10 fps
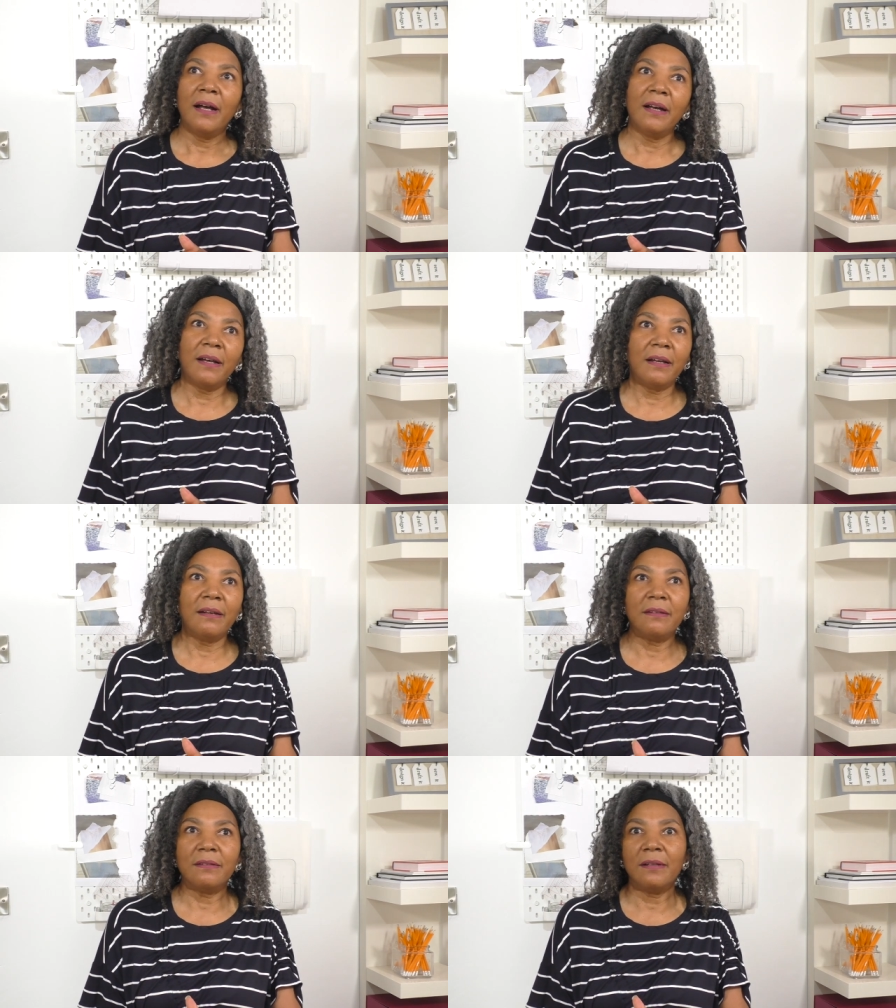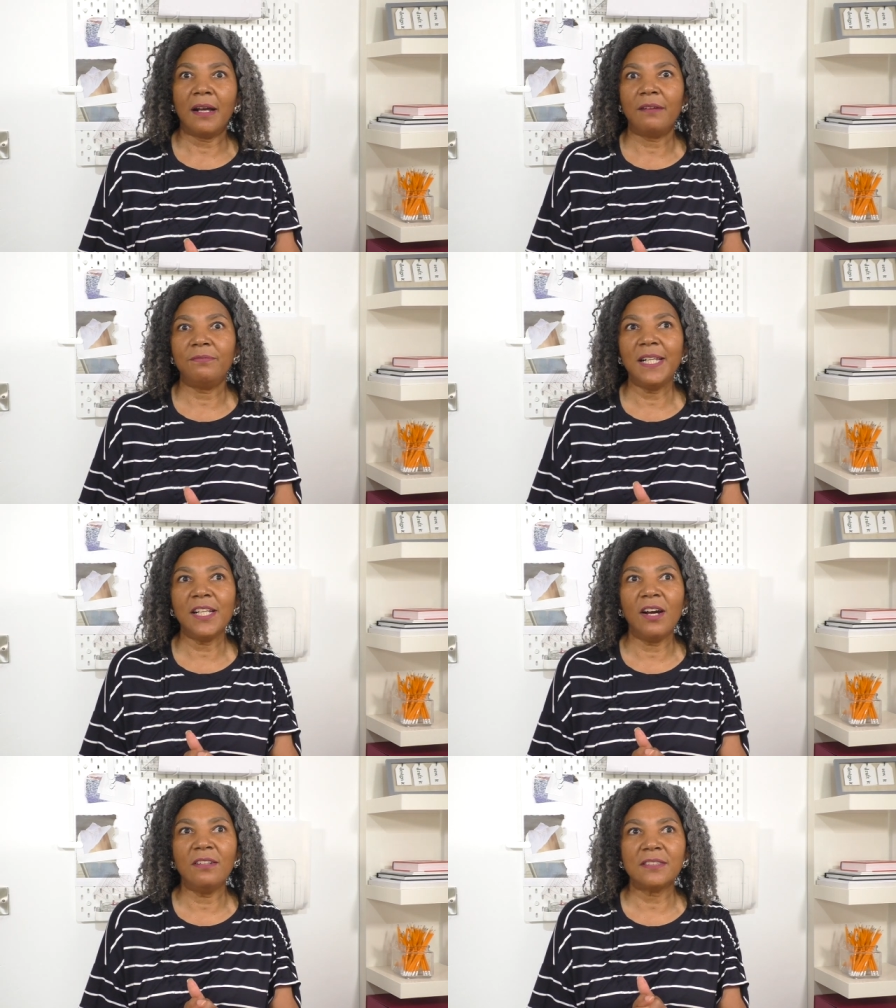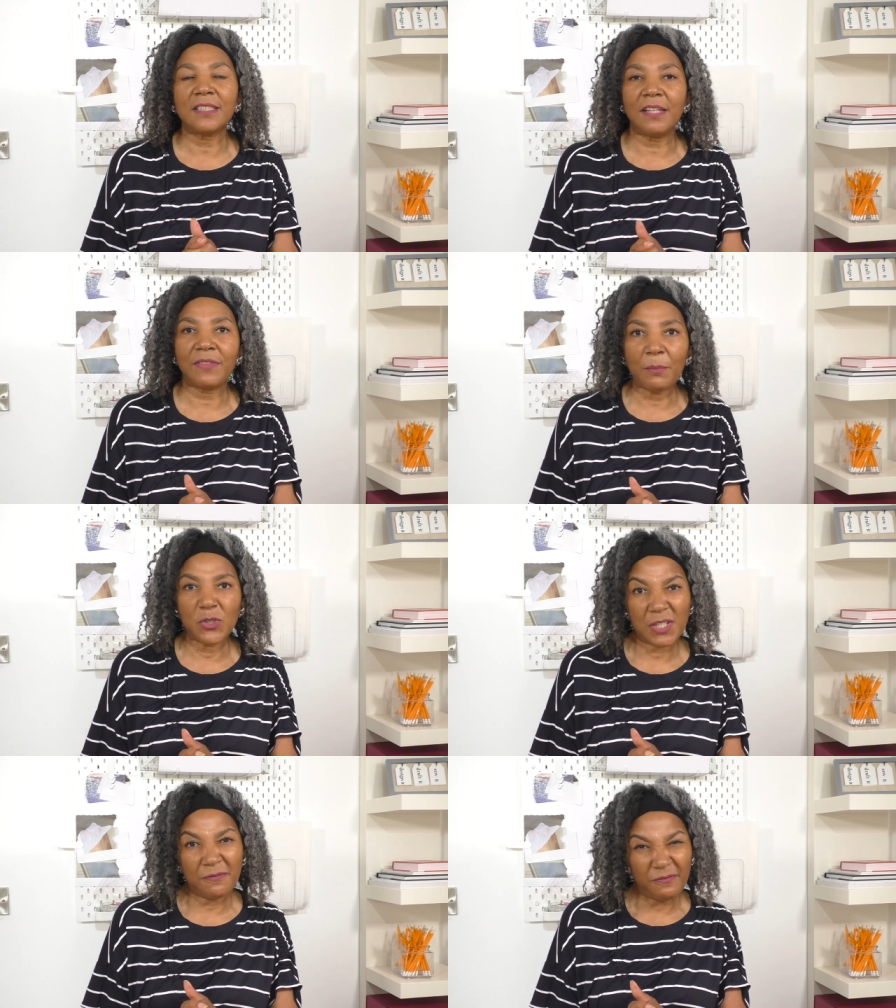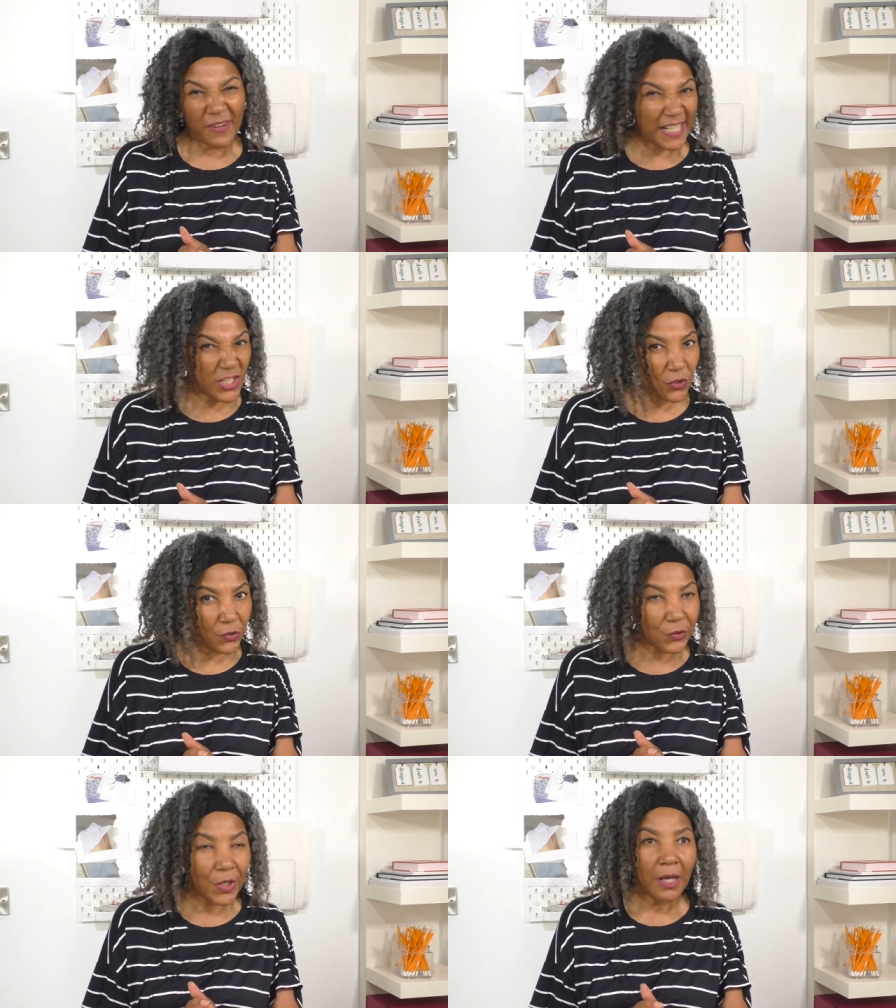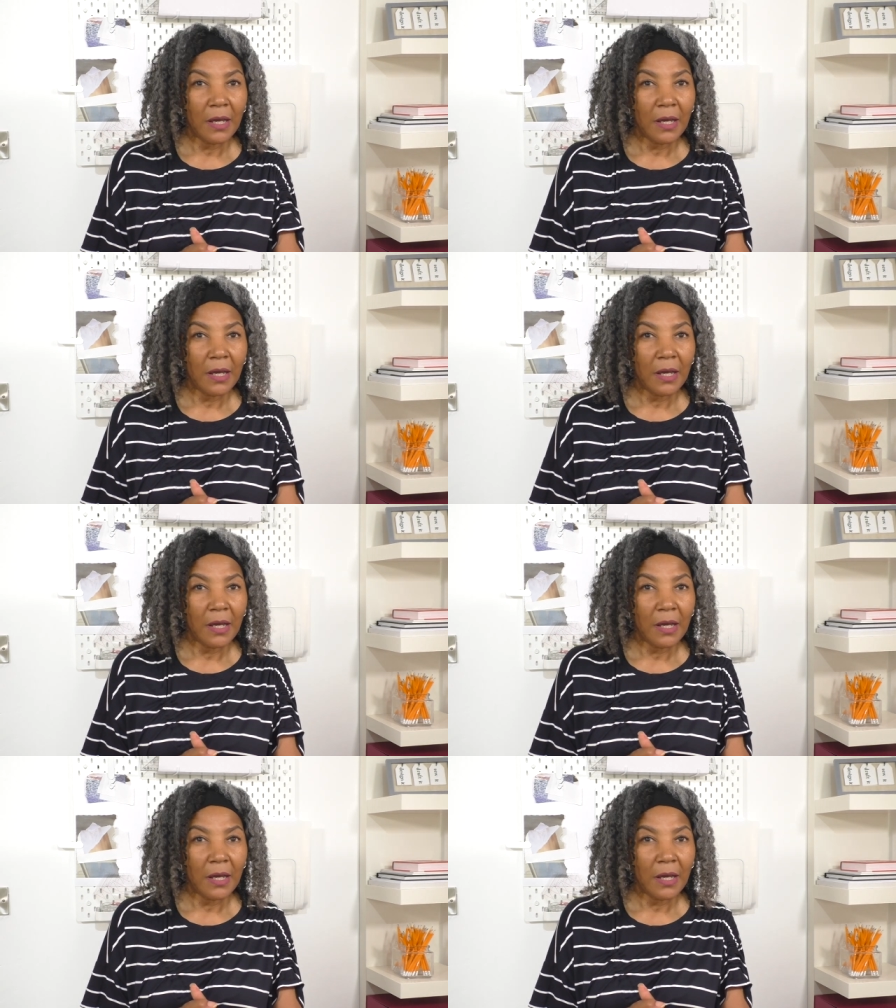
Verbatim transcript: uh, I really can't give that much advice on